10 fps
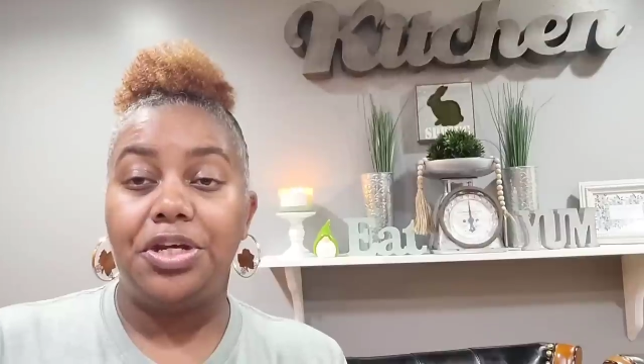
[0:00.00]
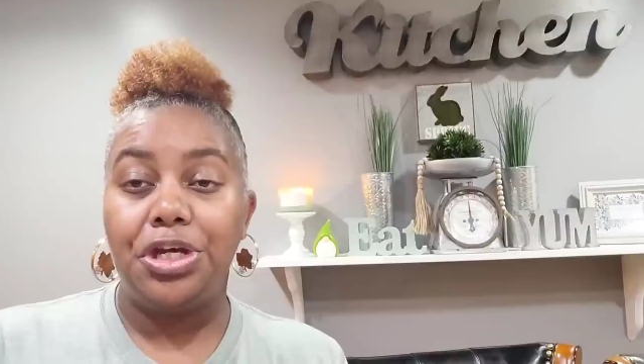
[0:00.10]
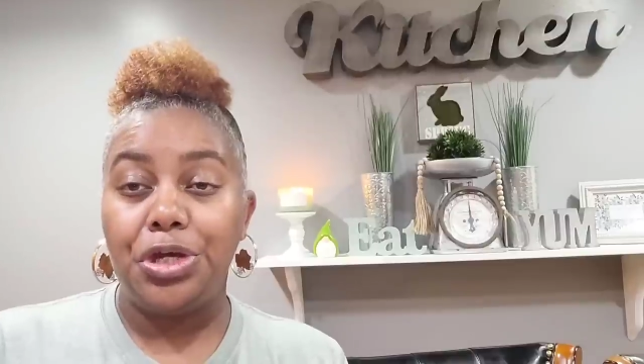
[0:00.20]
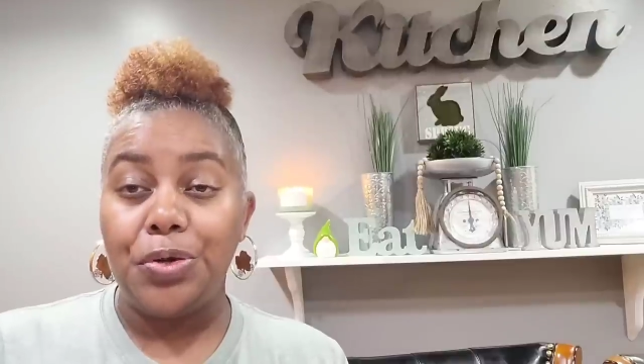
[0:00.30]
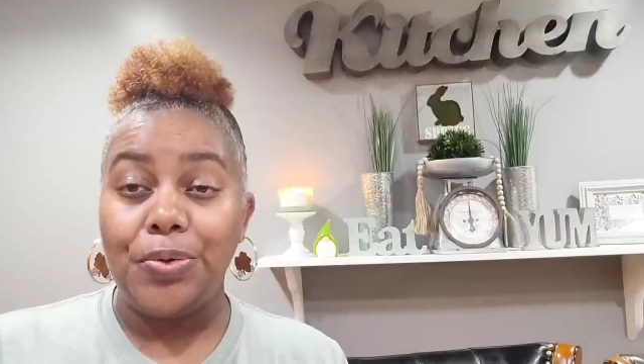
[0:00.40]

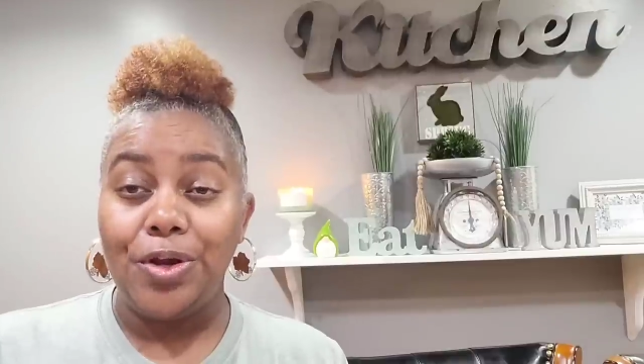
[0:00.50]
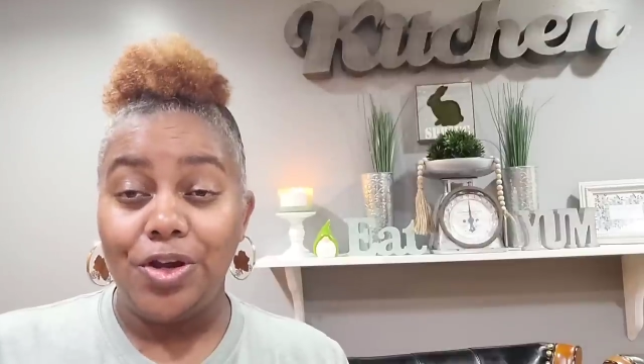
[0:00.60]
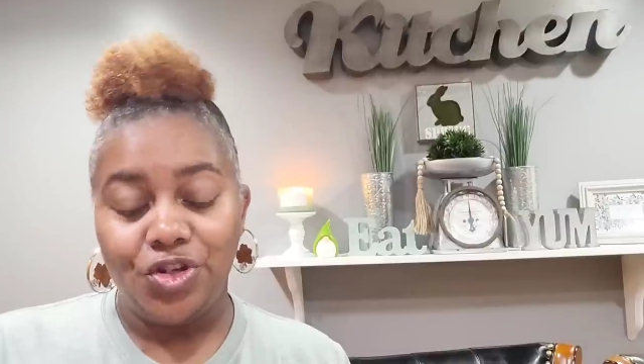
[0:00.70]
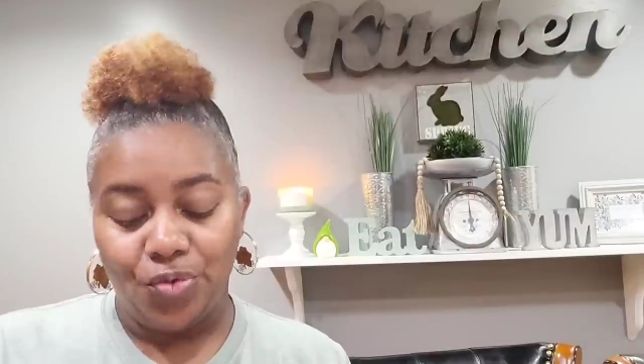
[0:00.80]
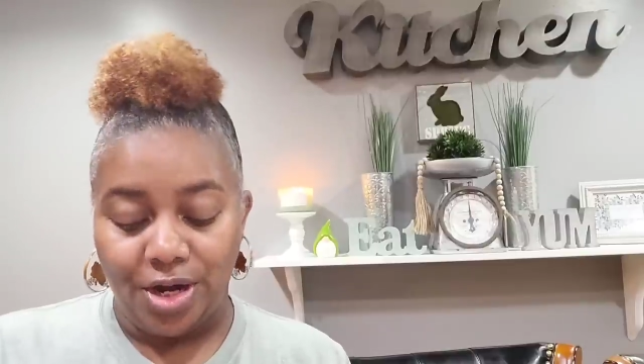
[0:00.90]
cute
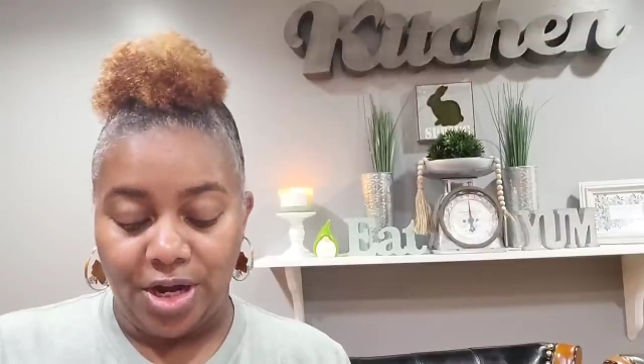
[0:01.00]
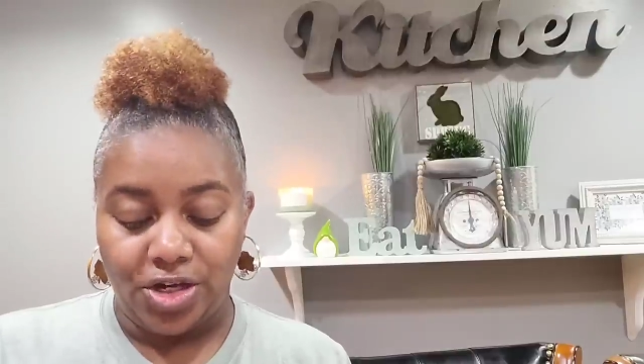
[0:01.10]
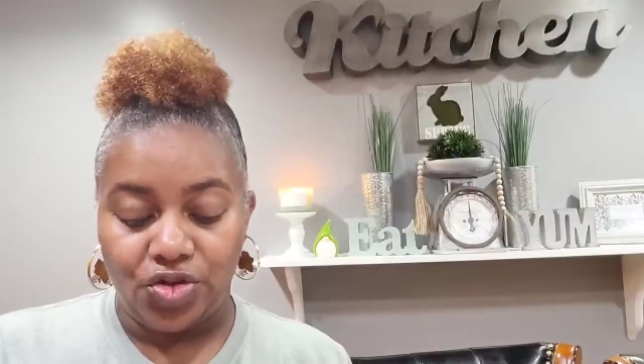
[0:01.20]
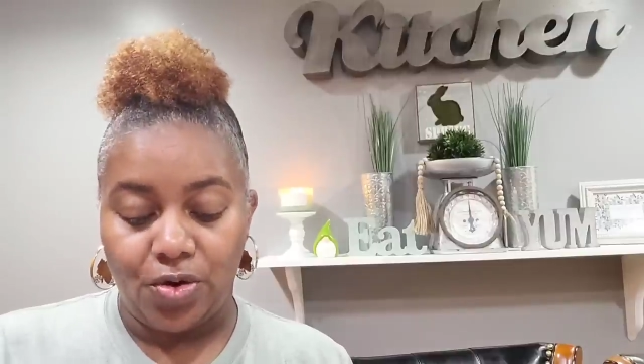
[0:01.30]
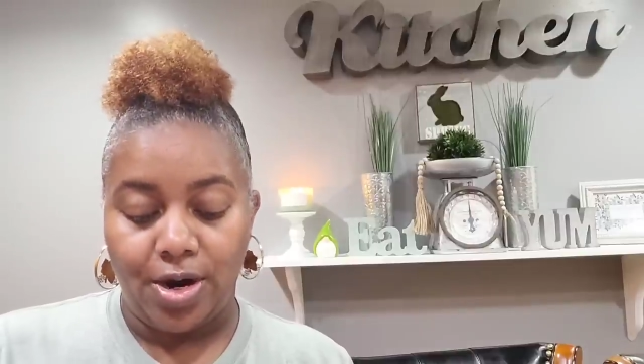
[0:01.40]
little
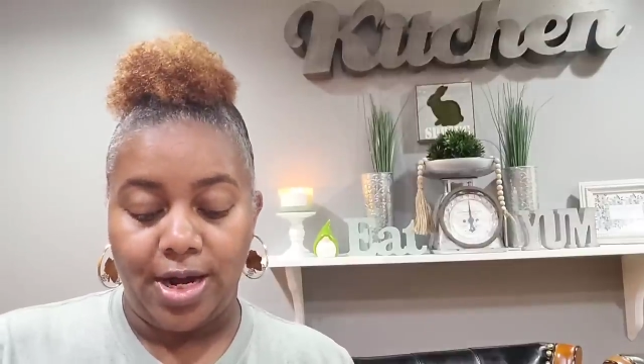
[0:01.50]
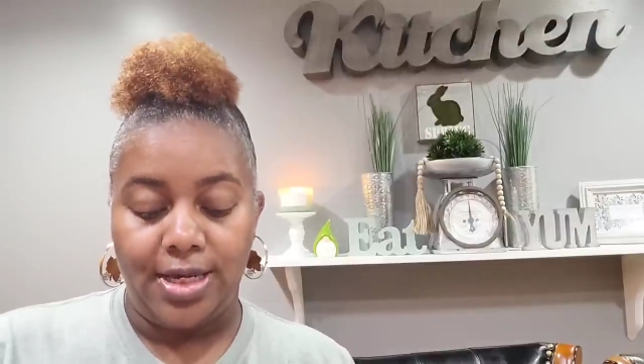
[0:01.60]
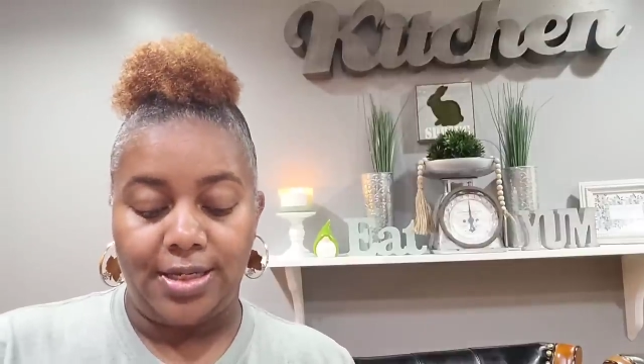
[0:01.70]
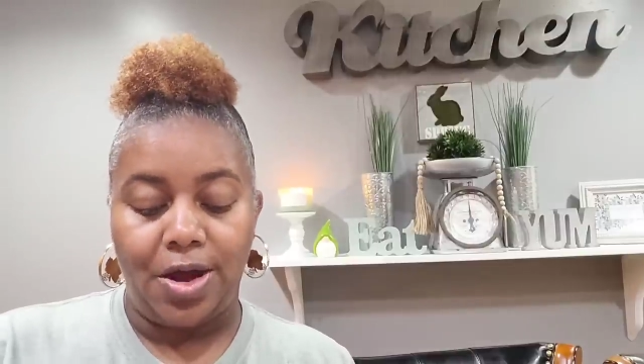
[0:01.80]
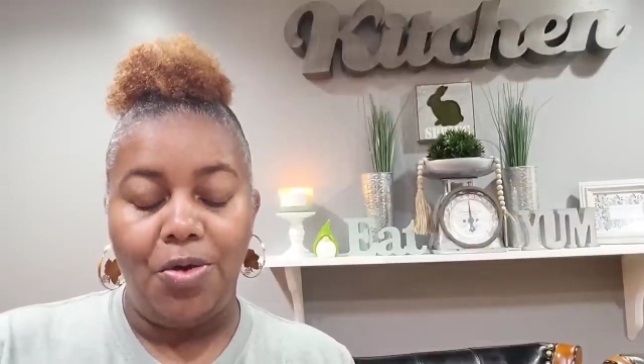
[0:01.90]
trinket
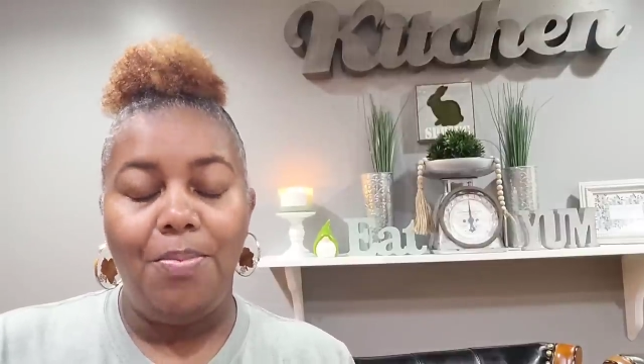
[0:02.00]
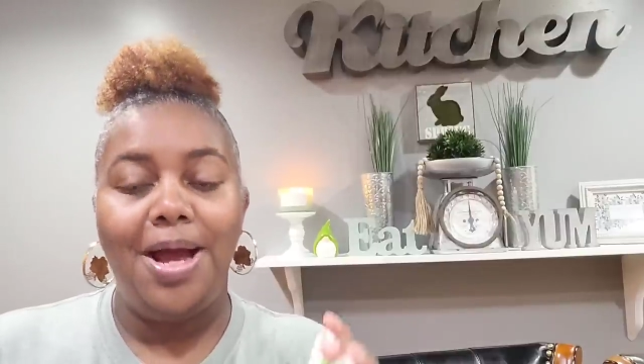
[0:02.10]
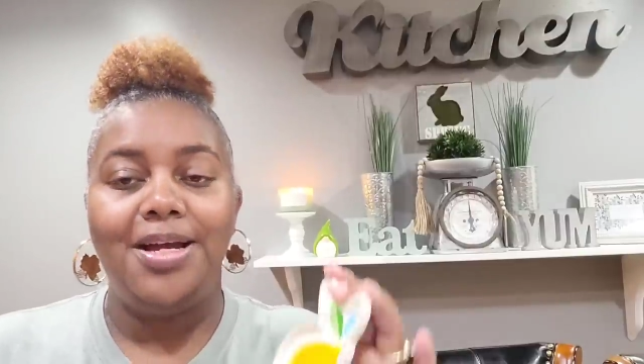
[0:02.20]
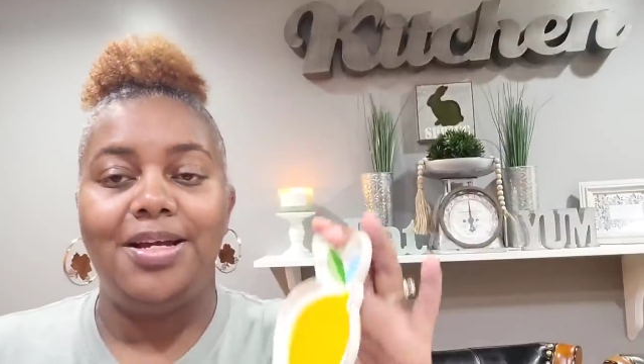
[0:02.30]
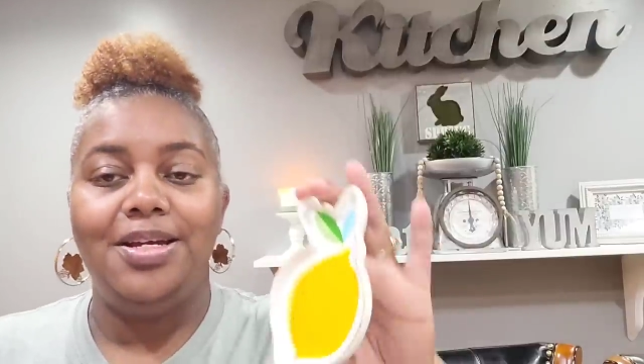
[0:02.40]
trays. Oh
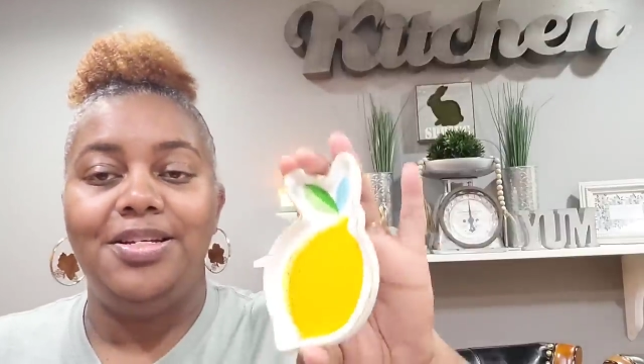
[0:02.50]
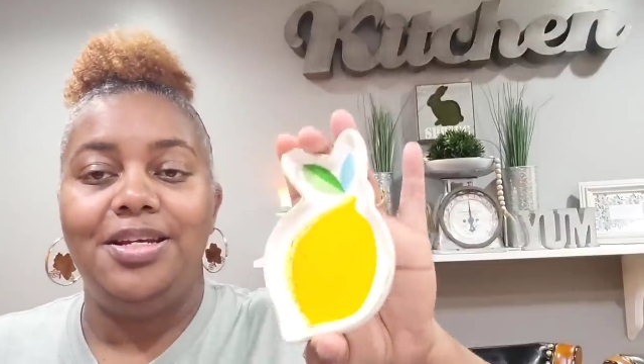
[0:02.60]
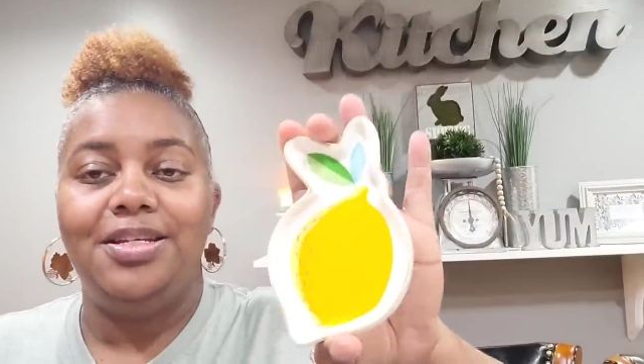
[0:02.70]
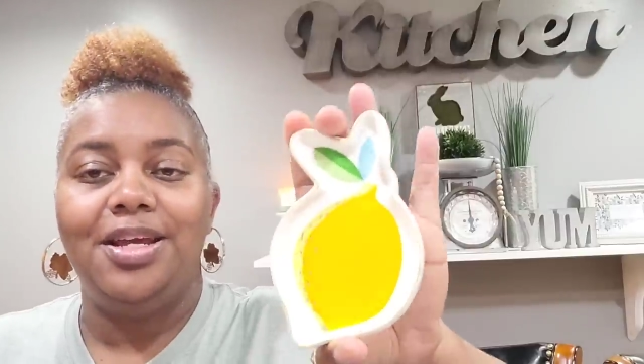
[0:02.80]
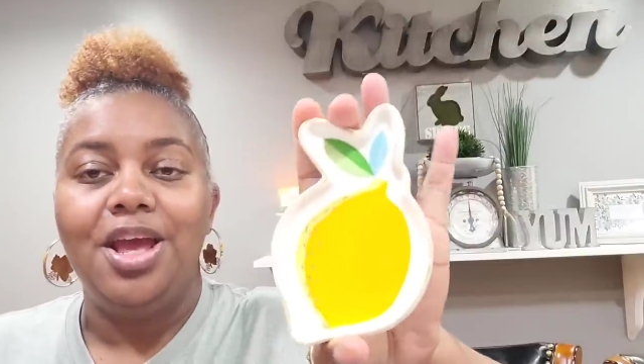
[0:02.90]
my
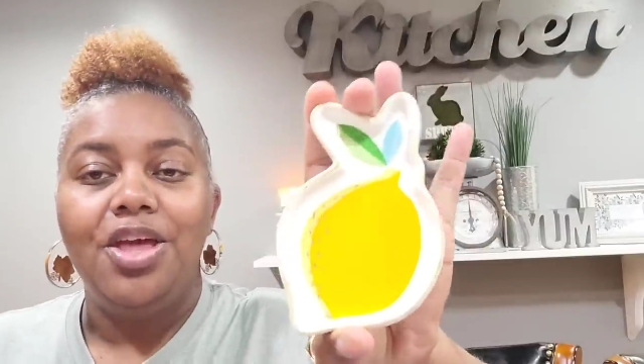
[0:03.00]
goodness.